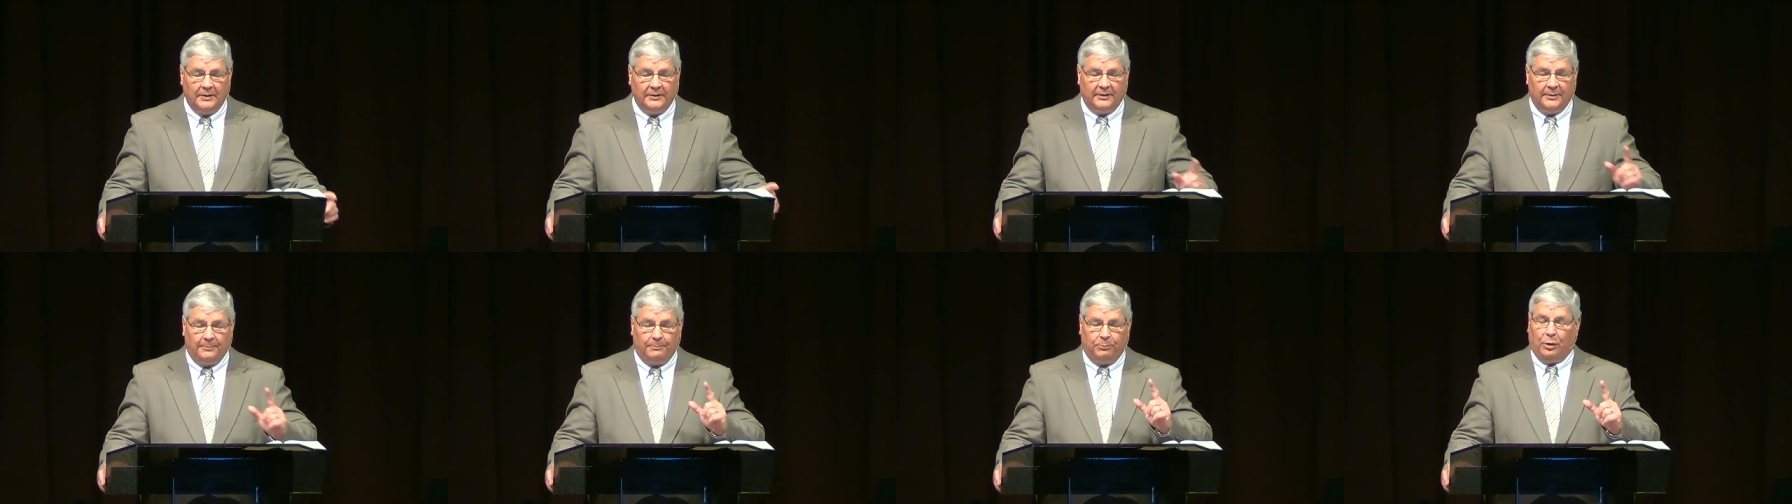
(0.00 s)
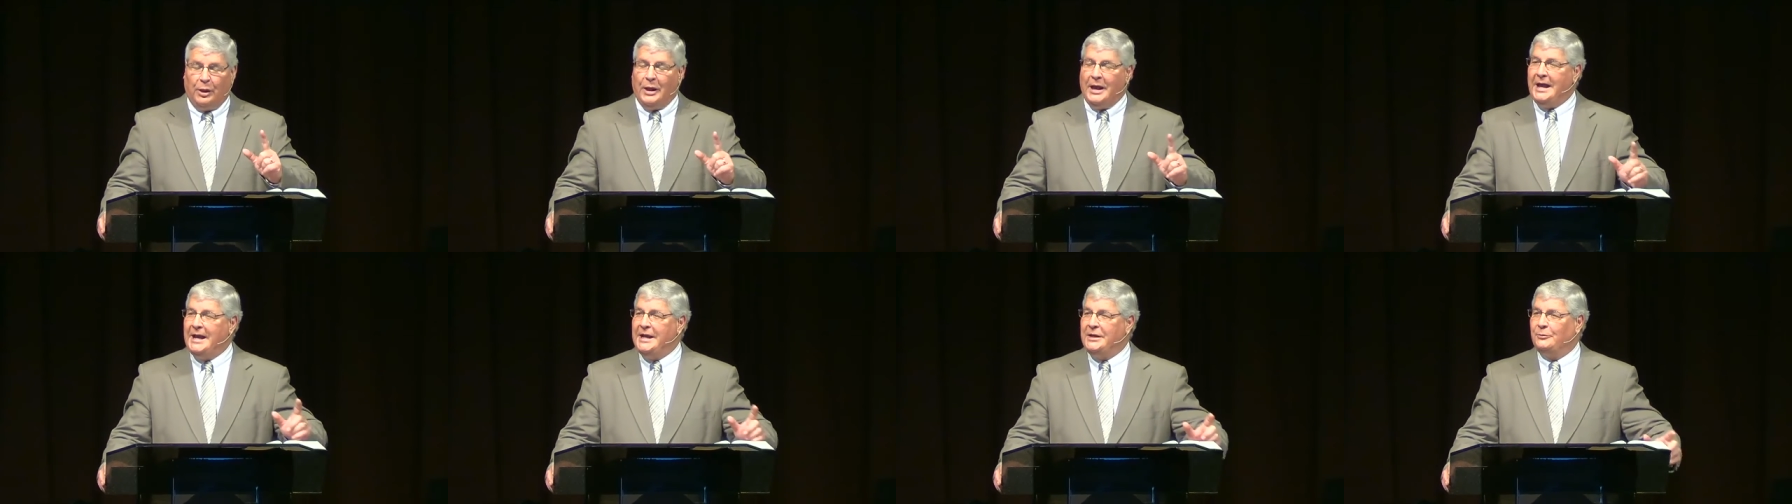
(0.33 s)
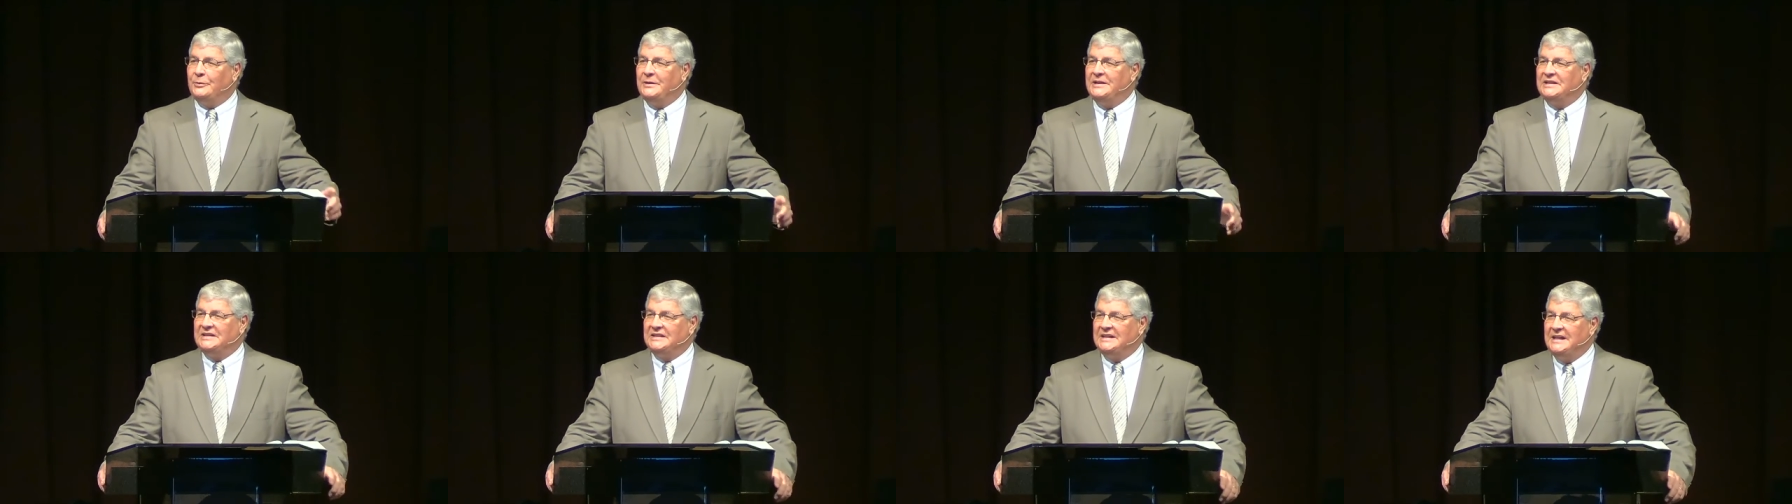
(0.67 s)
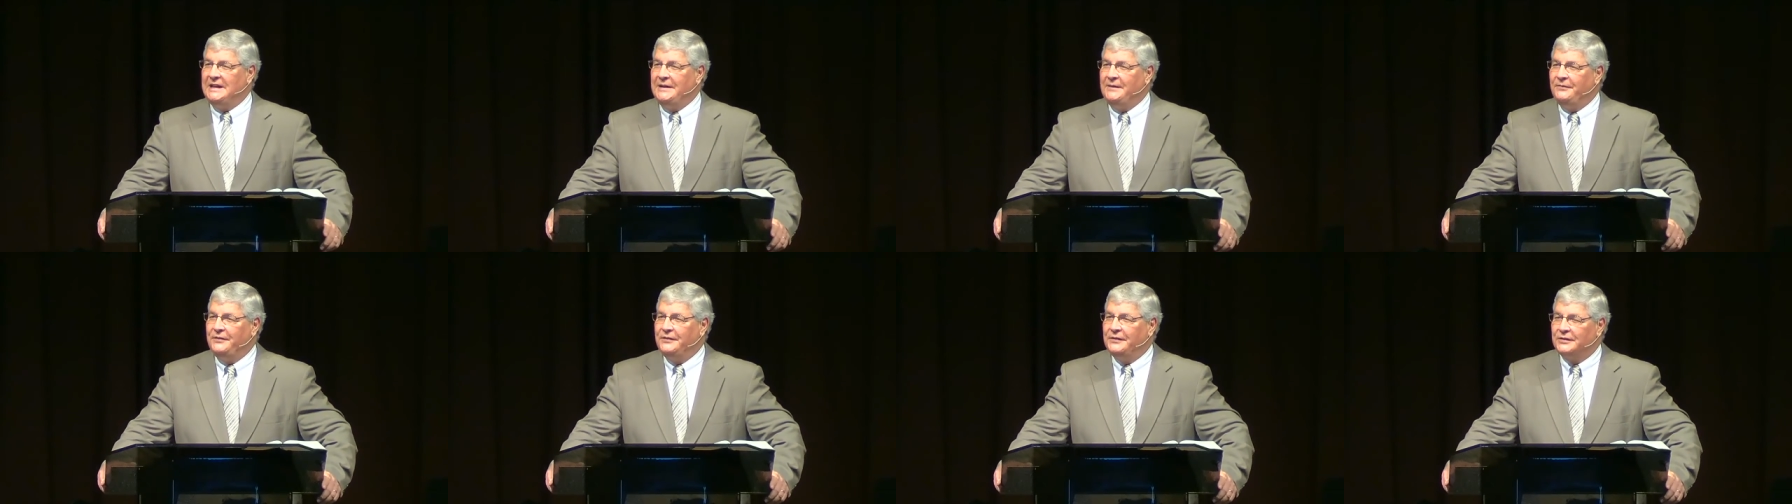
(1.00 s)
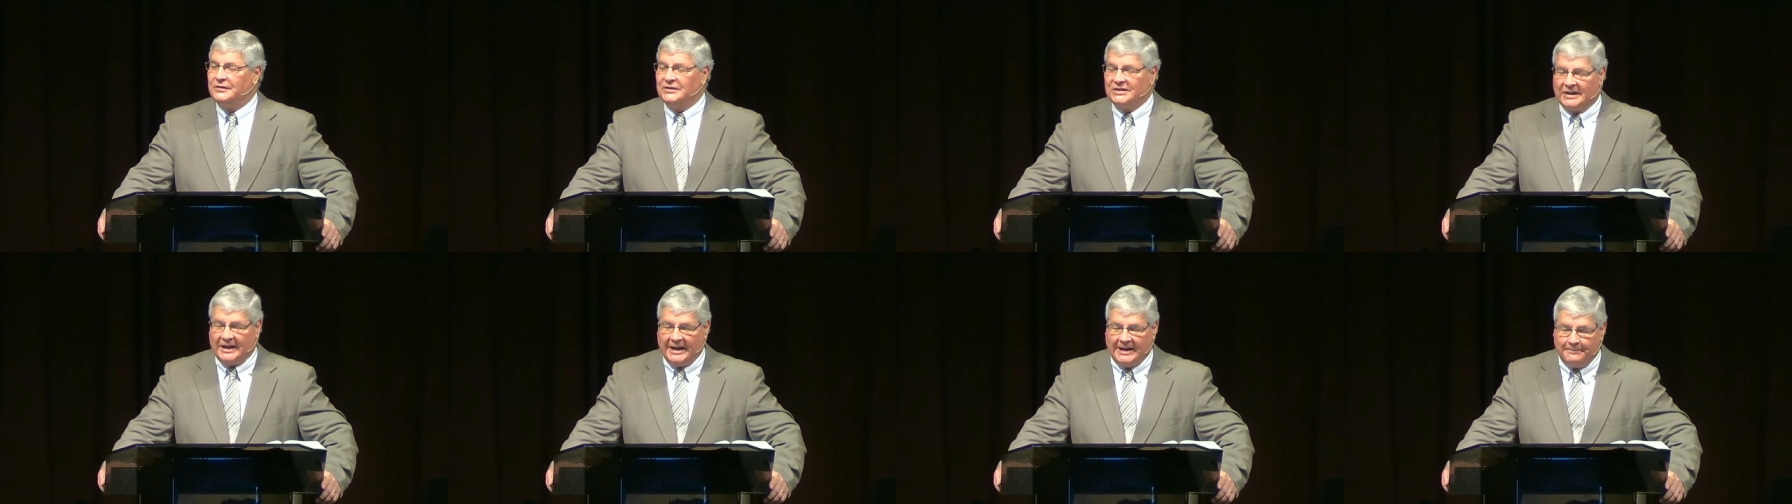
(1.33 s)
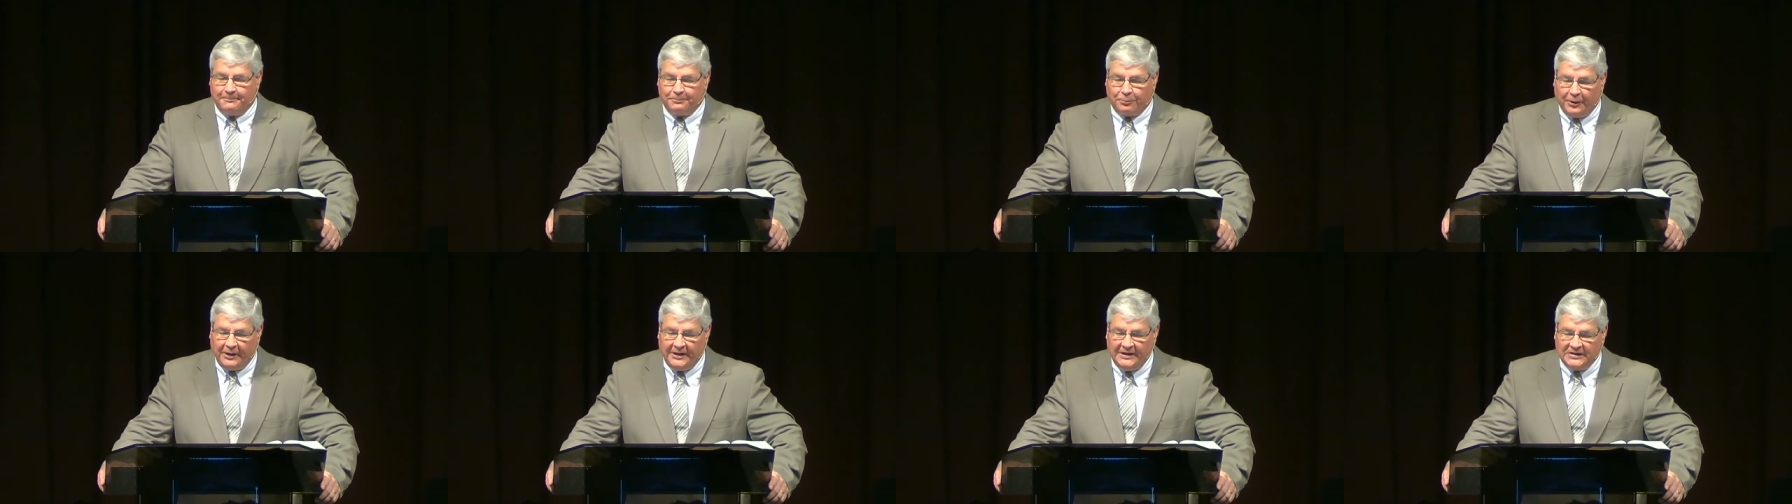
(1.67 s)
The blind received their
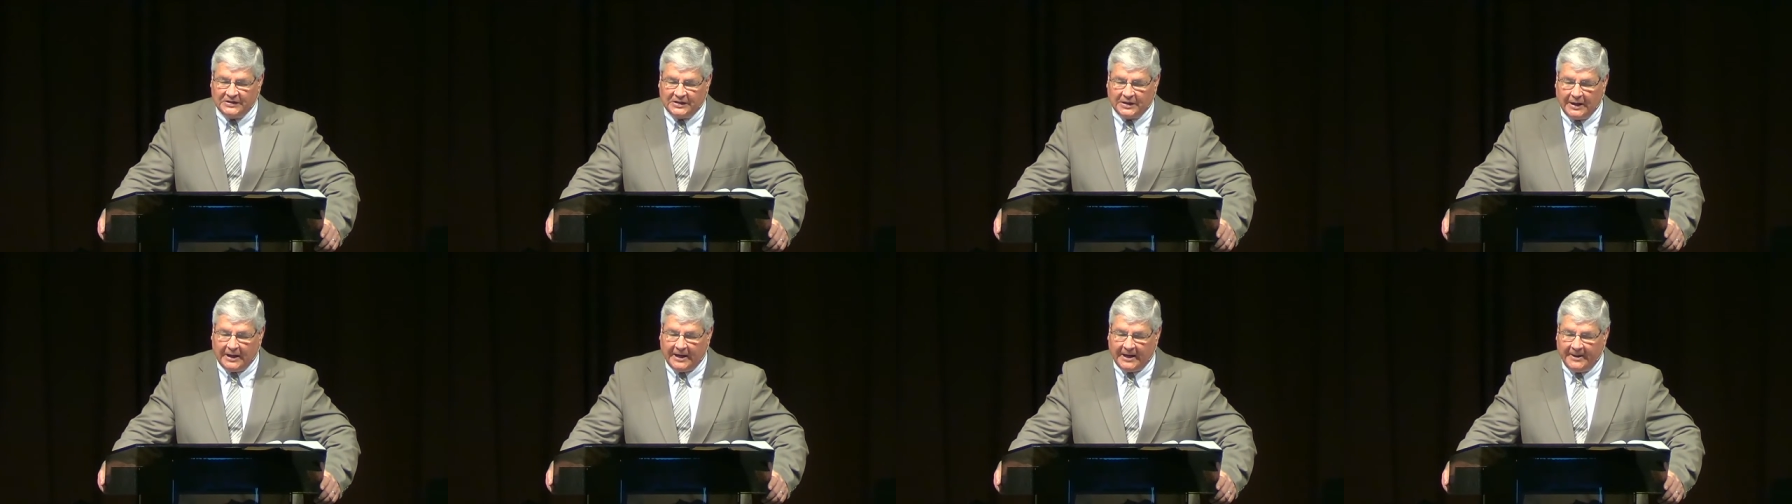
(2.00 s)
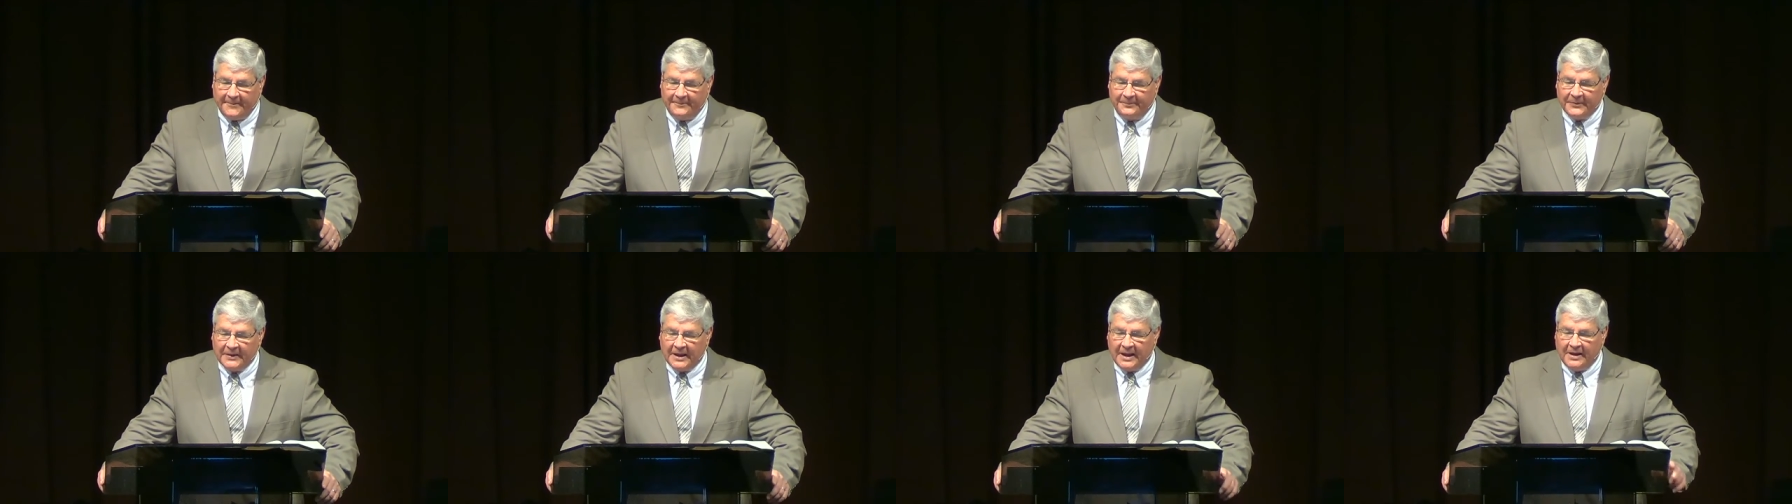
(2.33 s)
sight, praise God.